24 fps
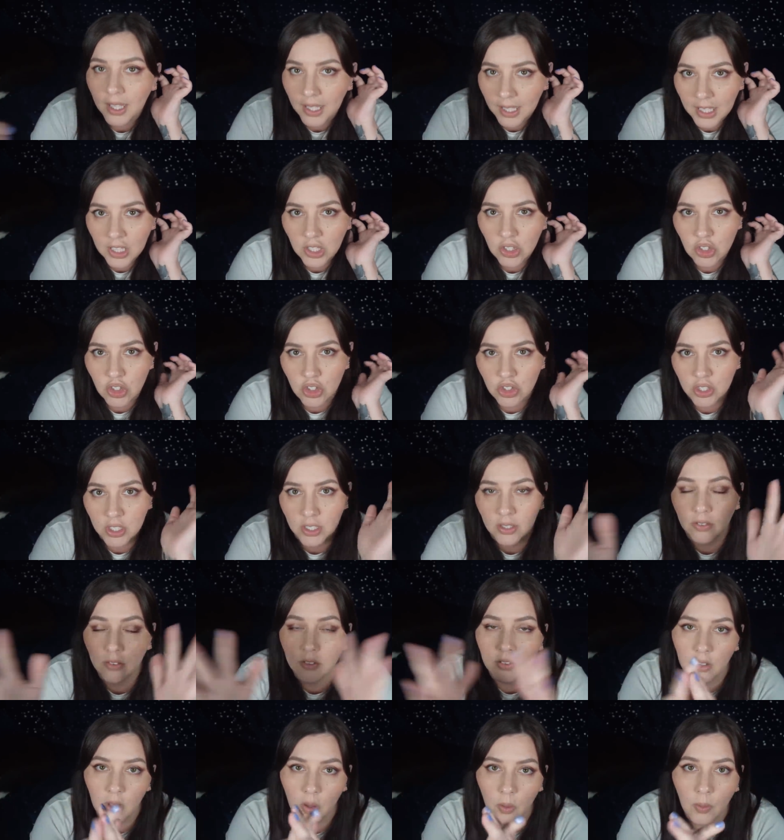is she?
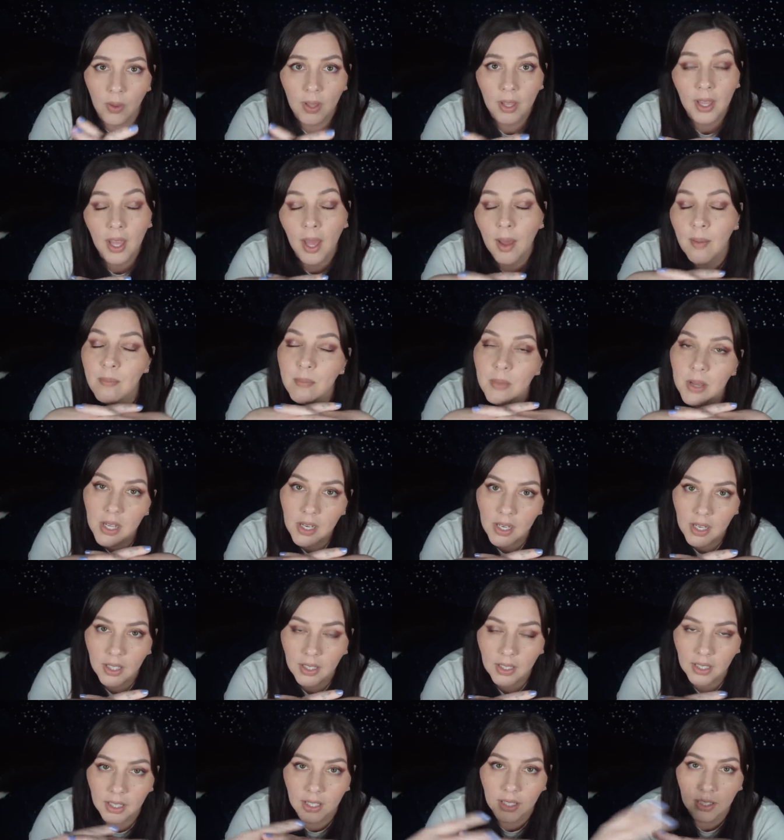So
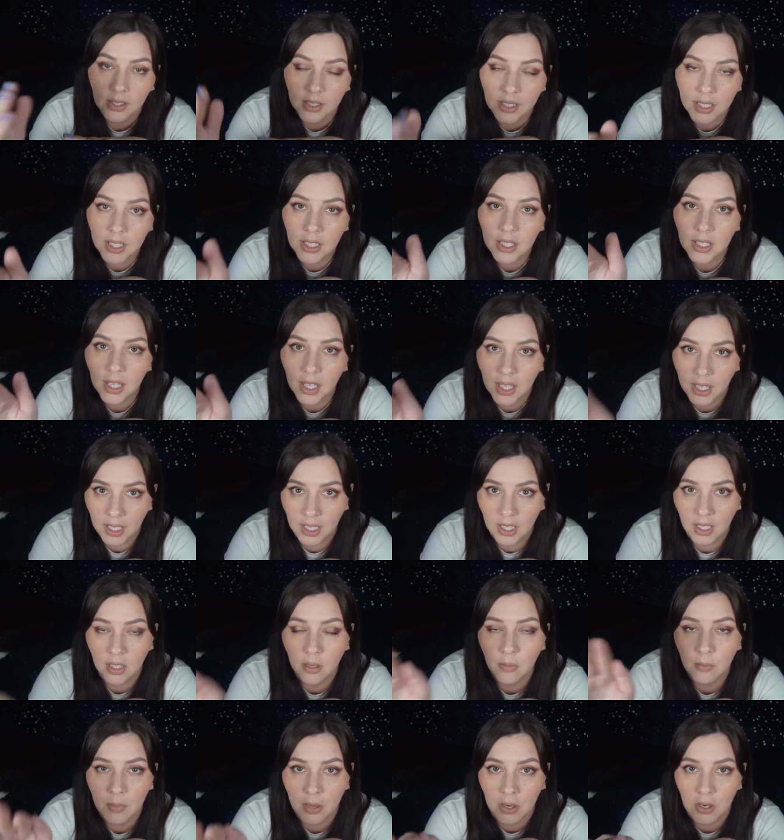immediately Lee
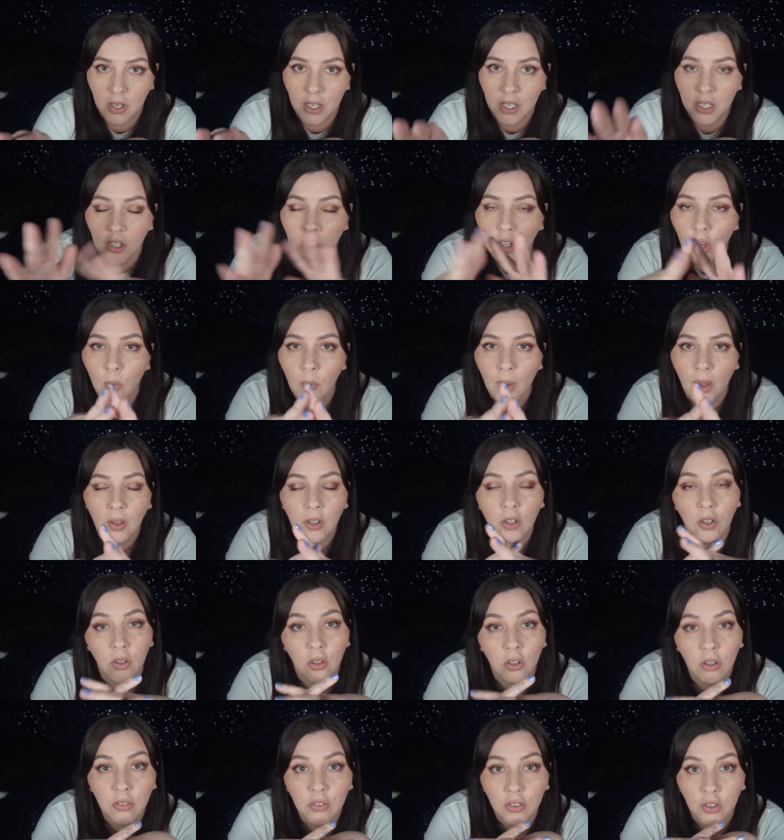and Mary go out and
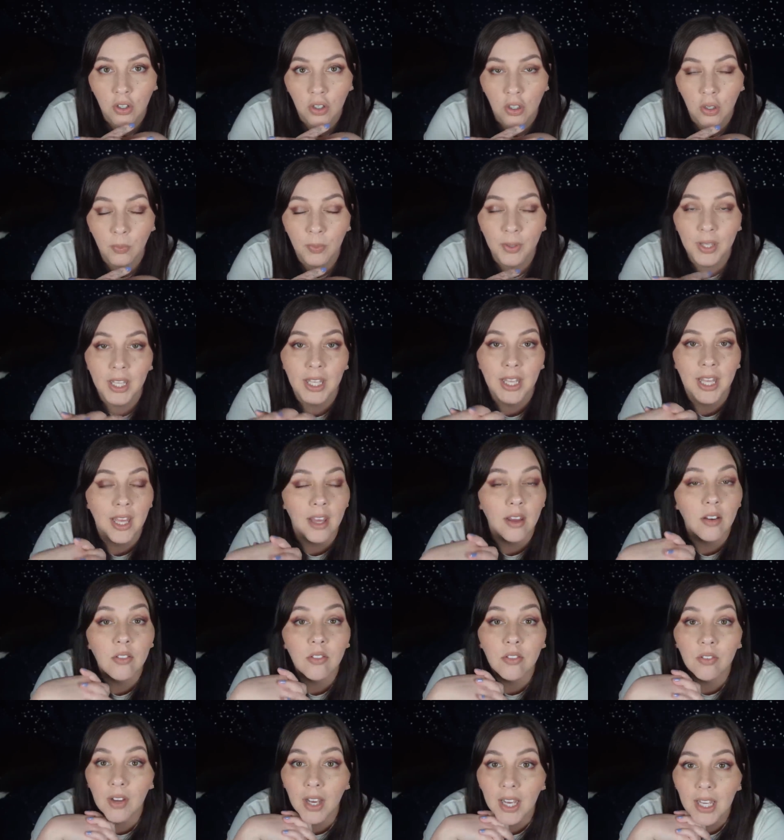look for her. And when they
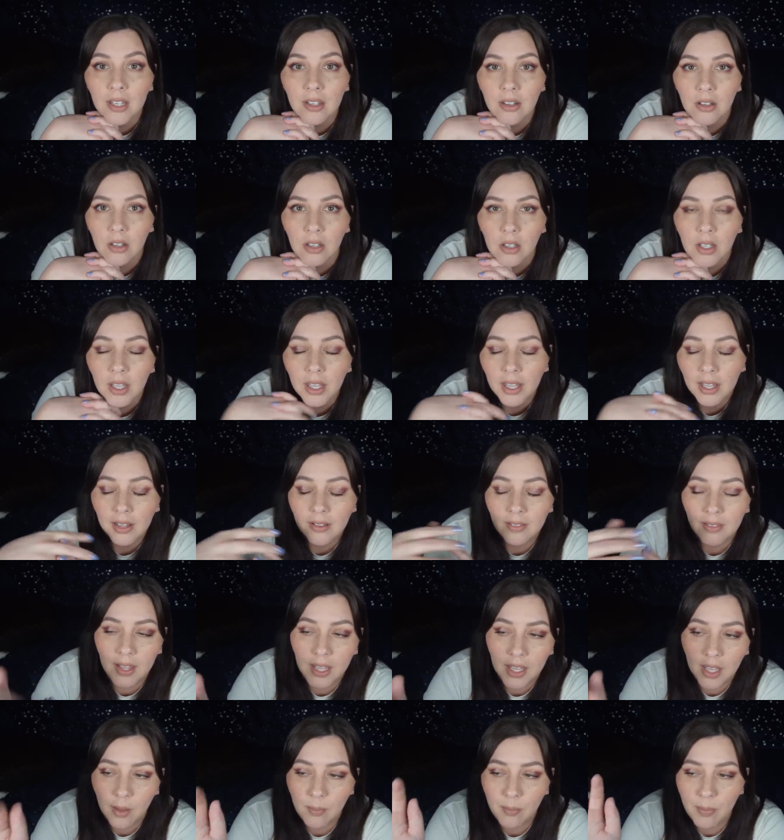can't find her,
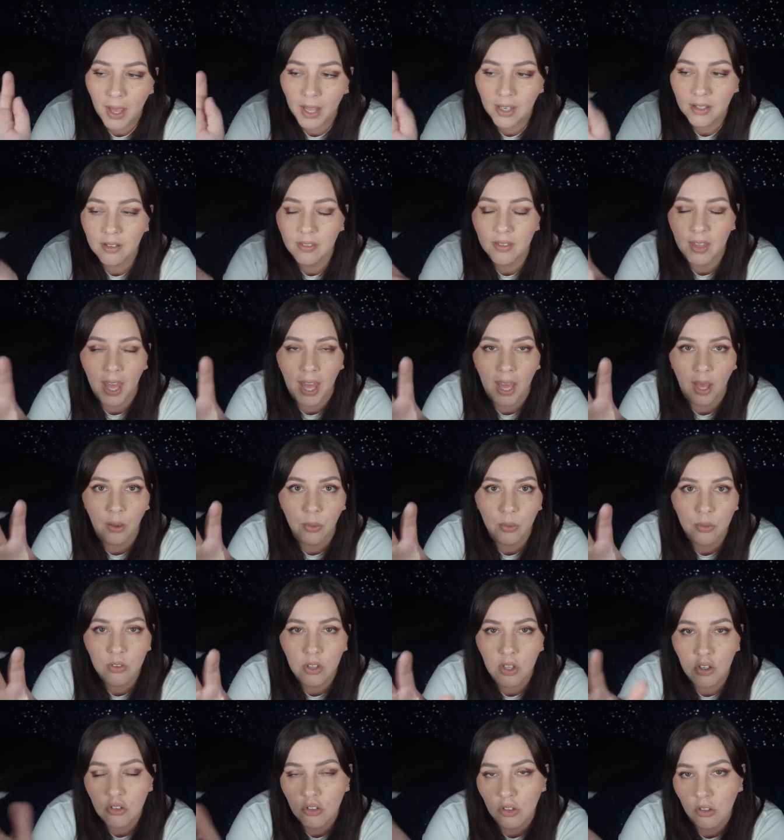they come back to the
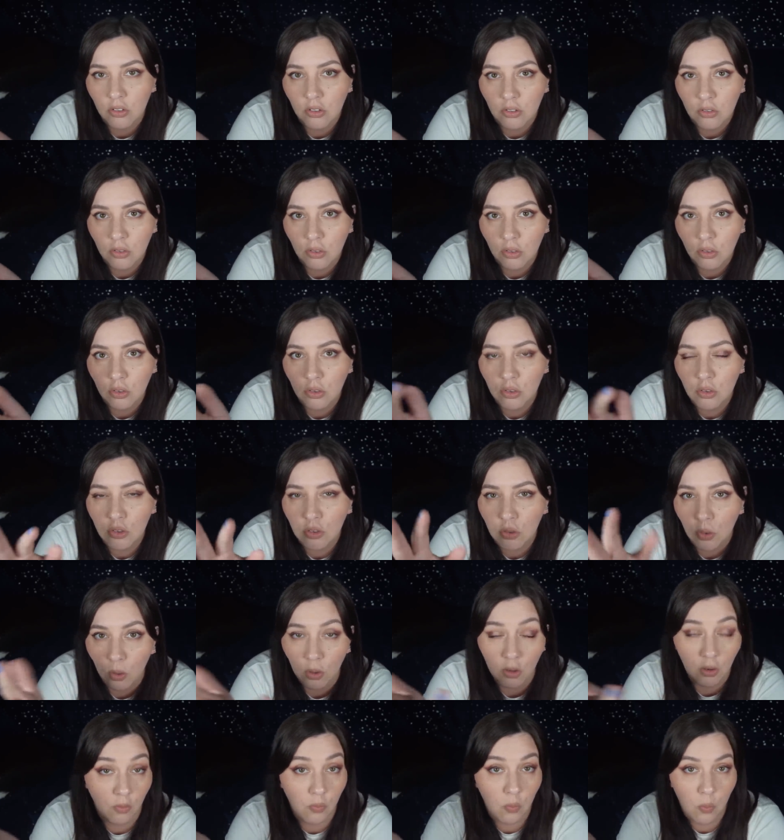house and just
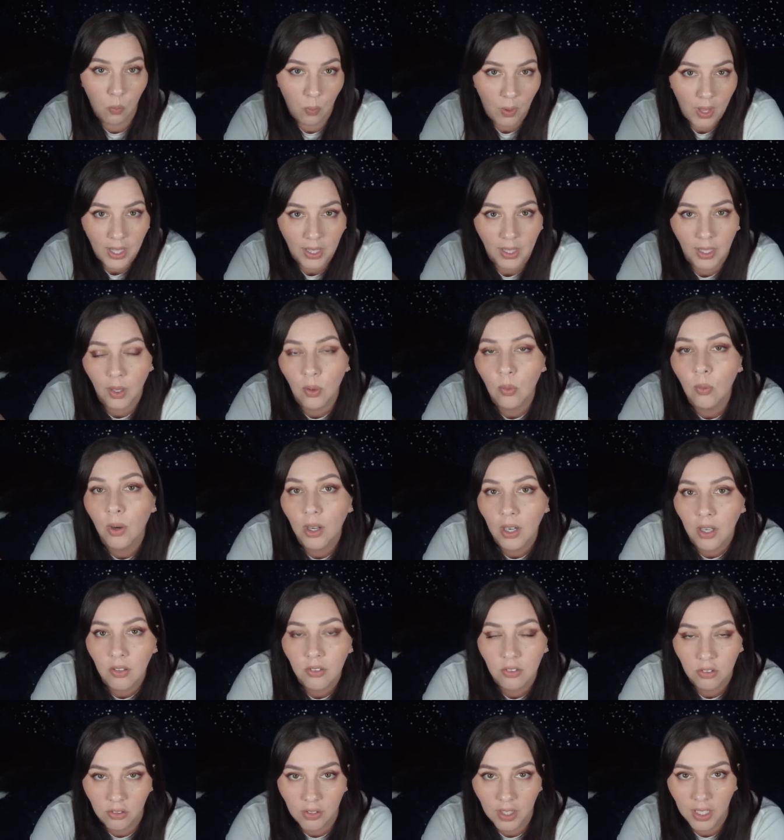sort of wait. Like, what
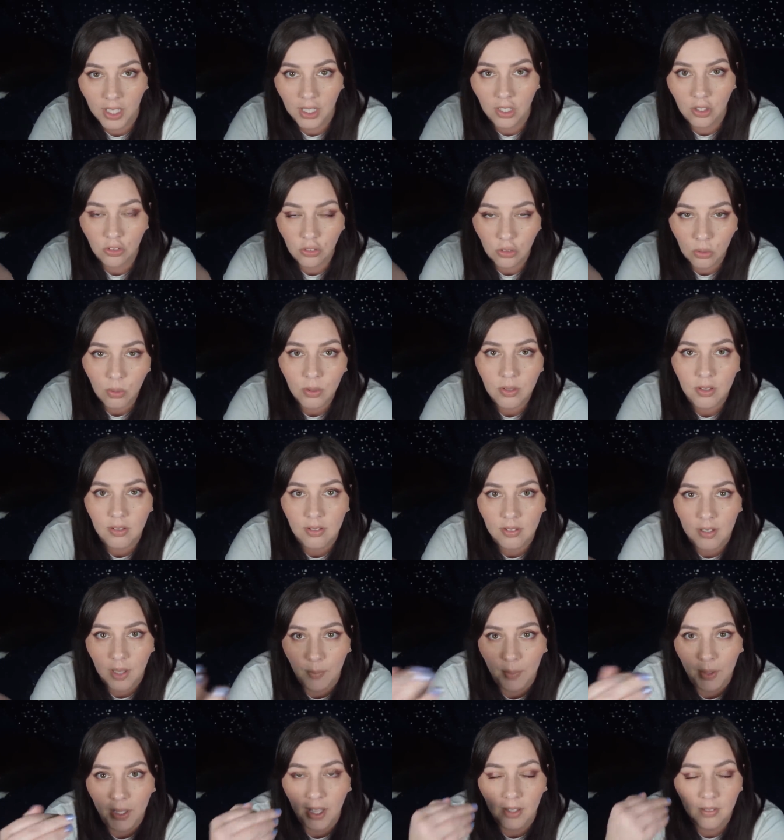else are they going to do at this
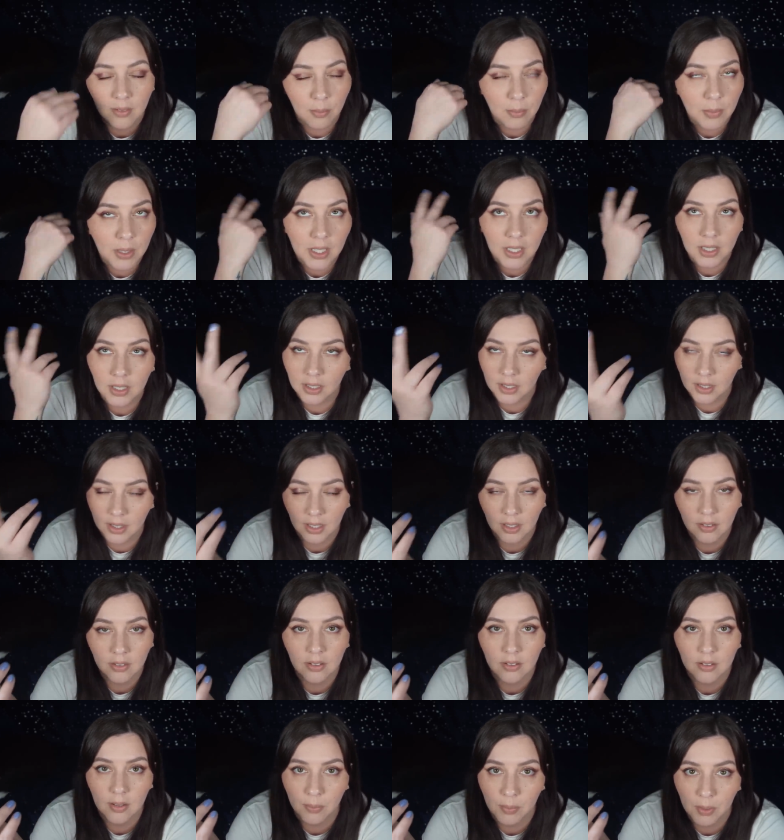time? They can't immediately think
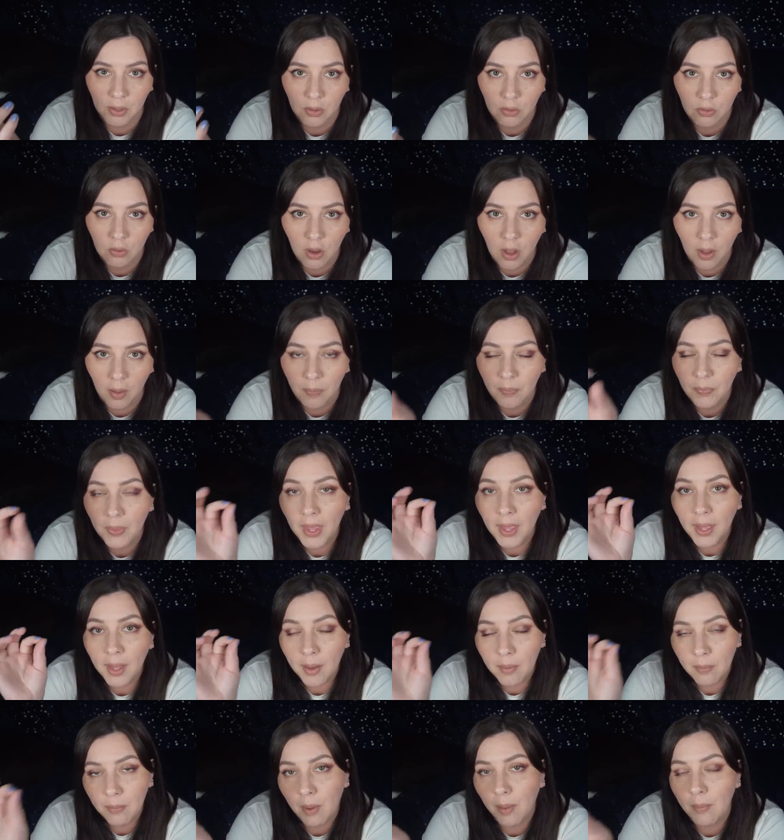that something's wrong.
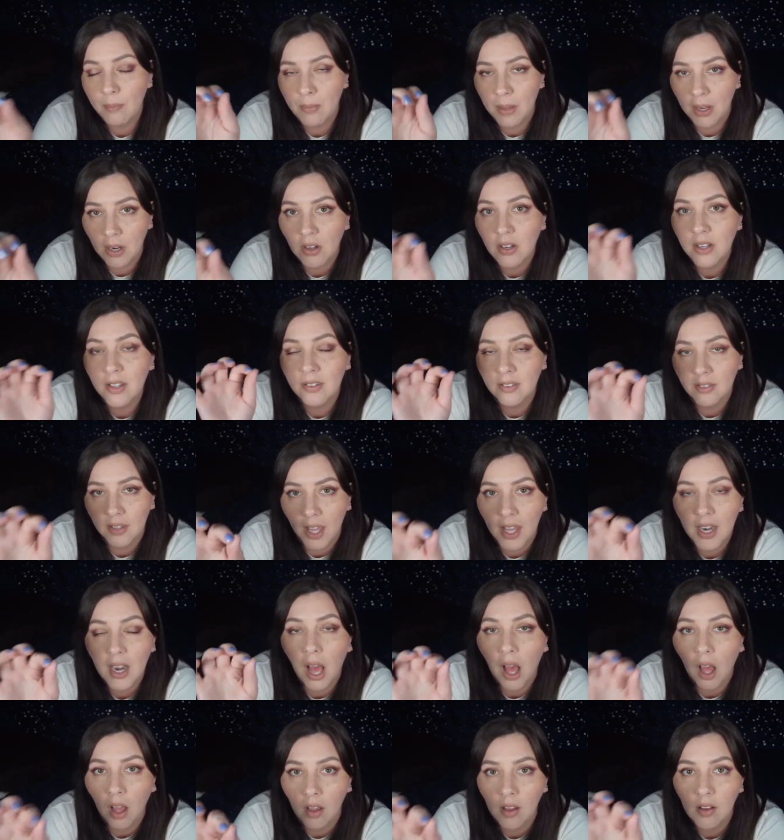But Mary
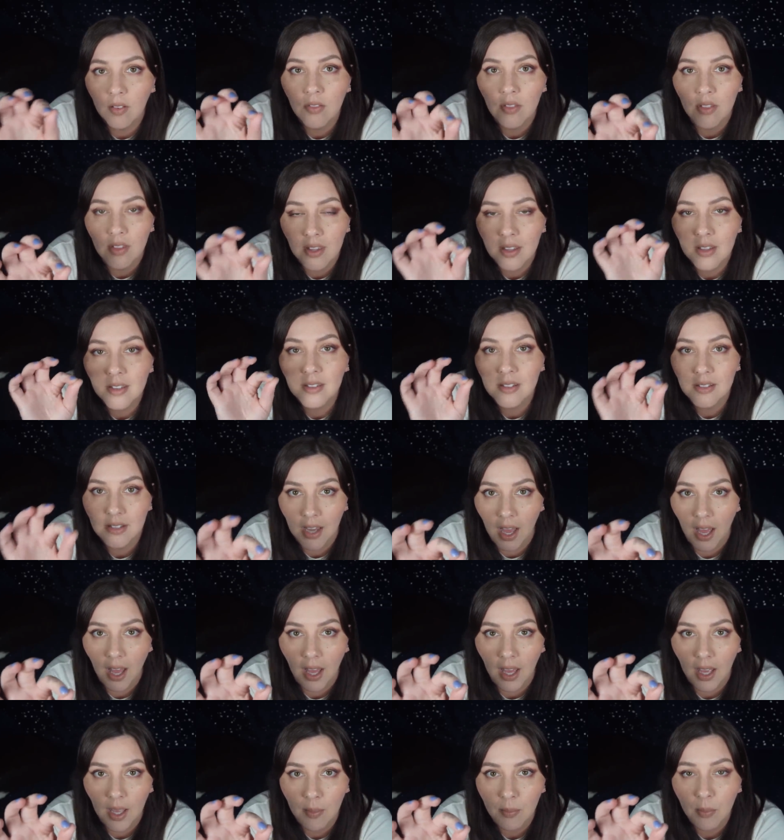said of this
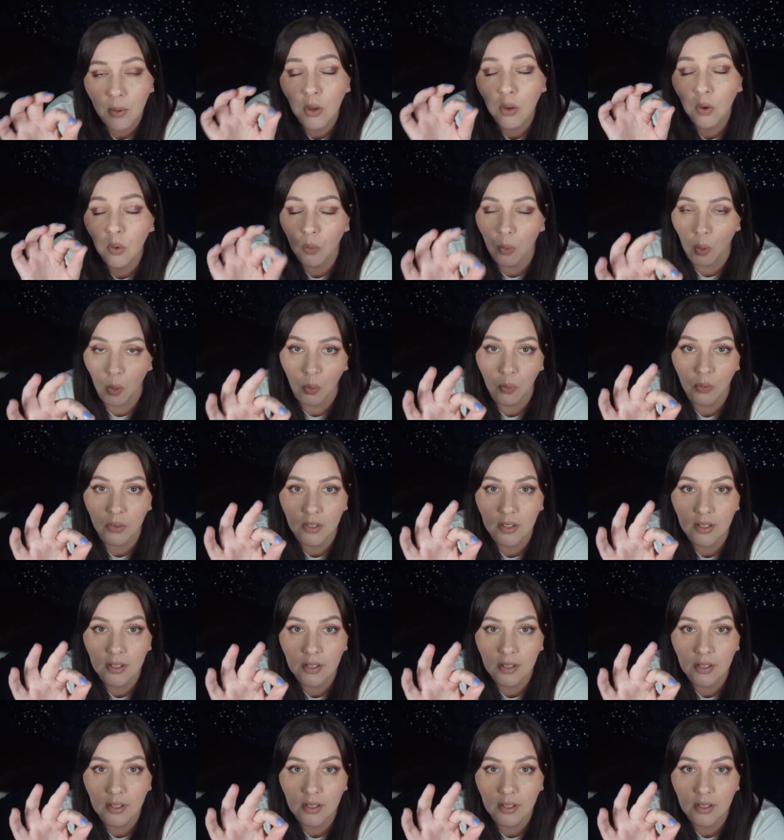time, quote,